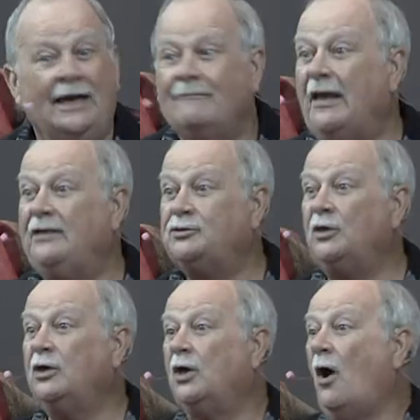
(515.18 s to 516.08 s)
They
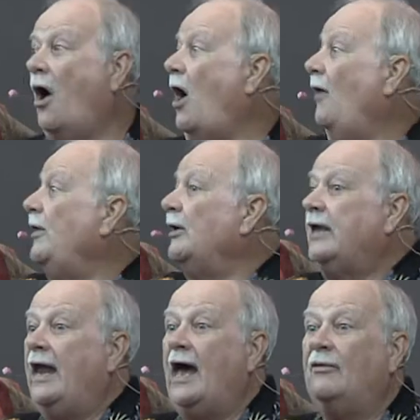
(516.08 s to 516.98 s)
took all their
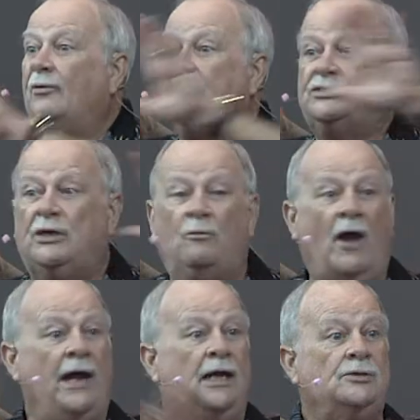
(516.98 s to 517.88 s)
gatherings and
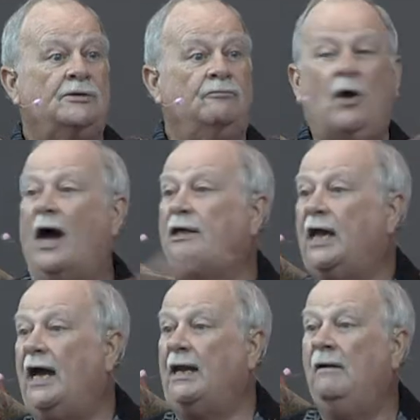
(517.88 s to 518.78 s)
writings of God and
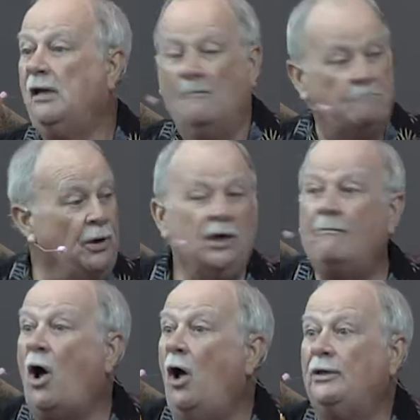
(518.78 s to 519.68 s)
kind of put
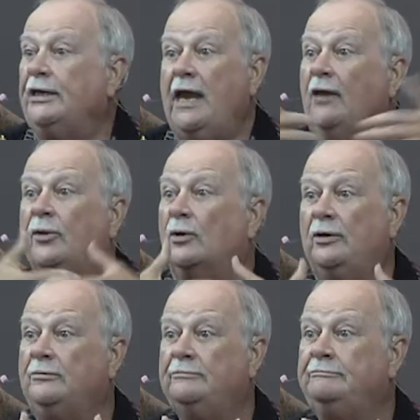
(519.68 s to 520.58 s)
them all
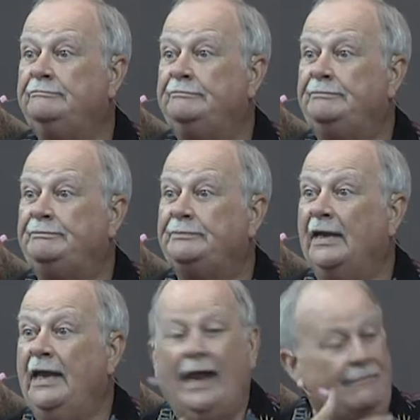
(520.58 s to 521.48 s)
together.
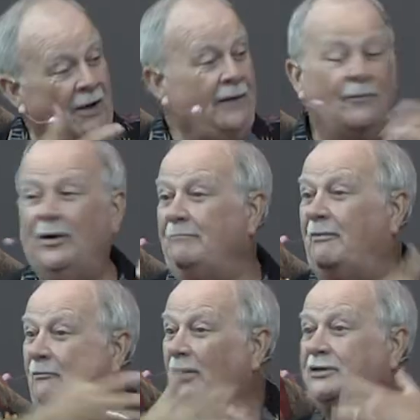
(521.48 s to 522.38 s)
And but
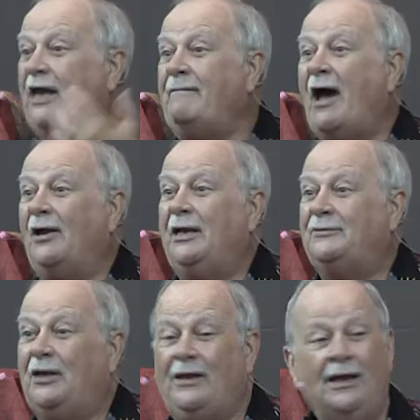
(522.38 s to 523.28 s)
what came out
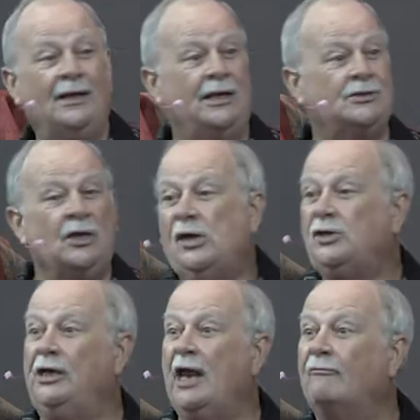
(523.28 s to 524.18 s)
at the end is
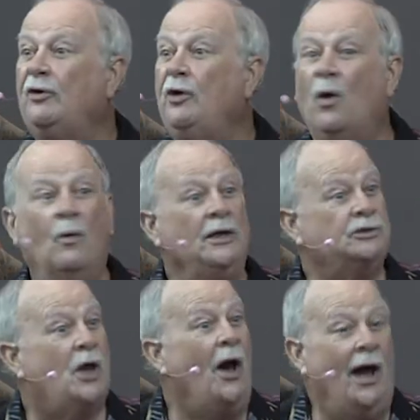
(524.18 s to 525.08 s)
you never know
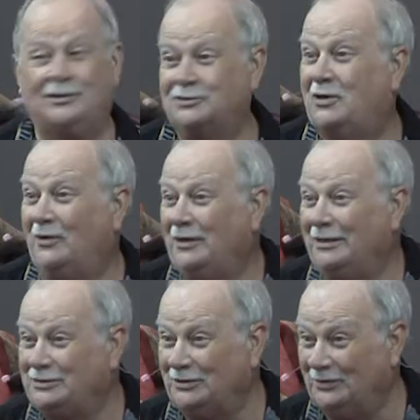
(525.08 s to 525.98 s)
what God's going to
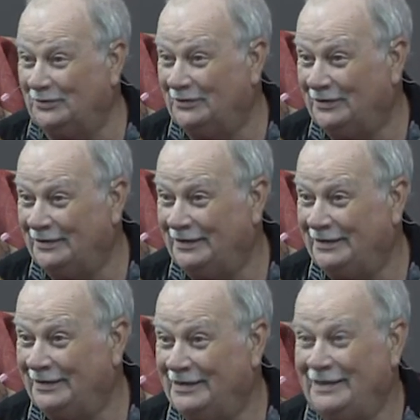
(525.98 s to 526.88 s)
do.
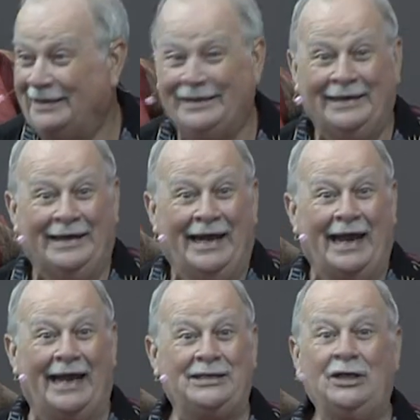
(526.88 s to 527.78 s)

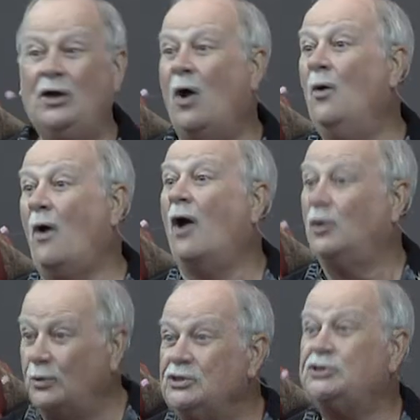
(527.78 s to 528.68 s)
And you know, our
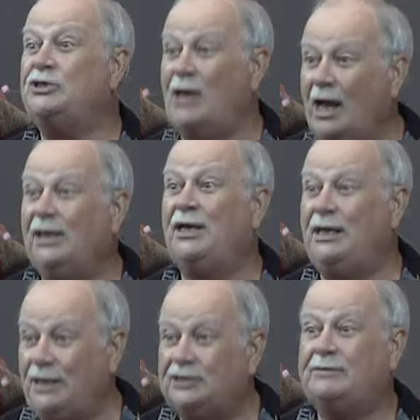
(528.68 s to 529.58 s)
Christianity
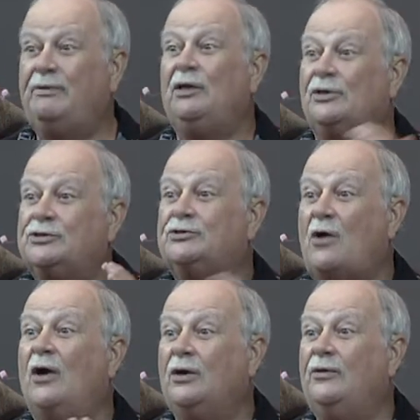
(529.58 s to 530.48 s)
needs to be a little
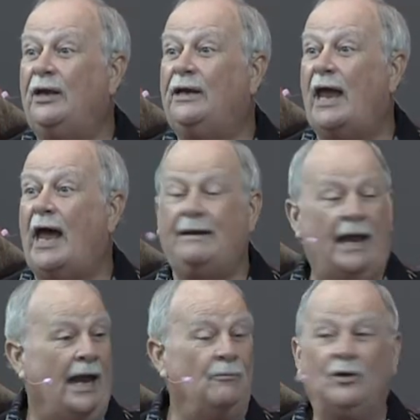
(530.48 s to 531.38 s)
stronger than that.
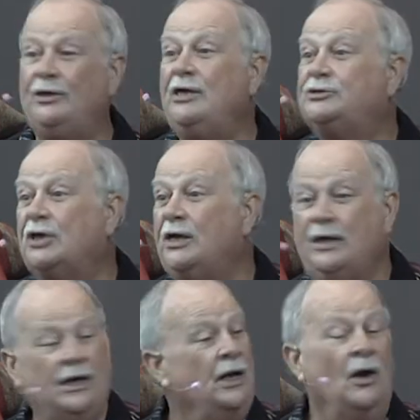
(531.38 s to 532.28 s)
And religion,
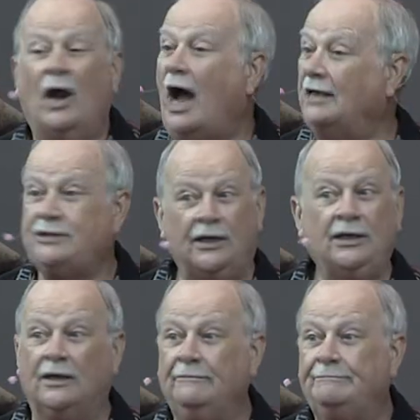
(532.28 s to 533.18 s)
I tell
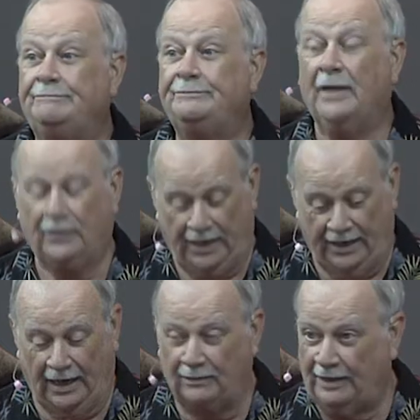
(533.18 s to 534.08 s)
you,
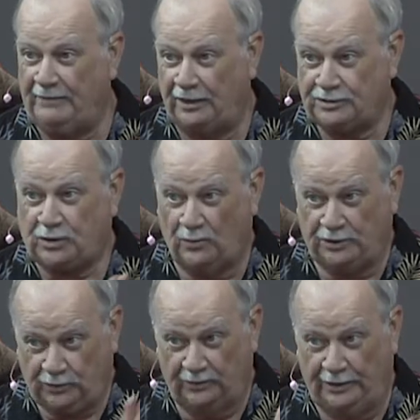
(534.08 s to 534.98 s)
okay, let me just go
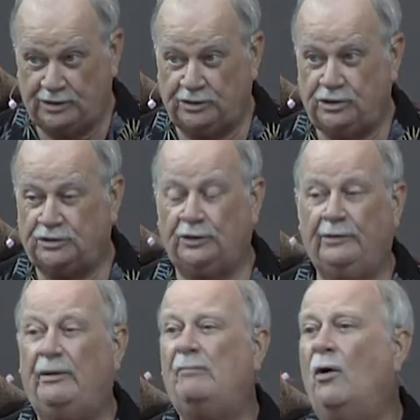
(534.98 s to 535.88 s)
into religion just a
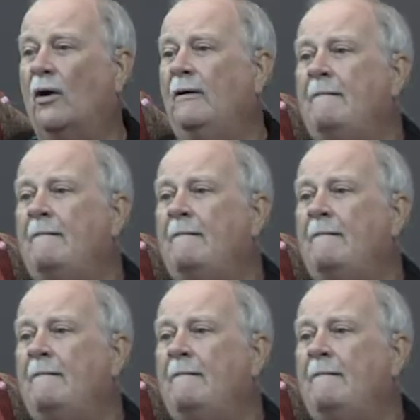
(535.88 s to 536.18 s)
little bit more.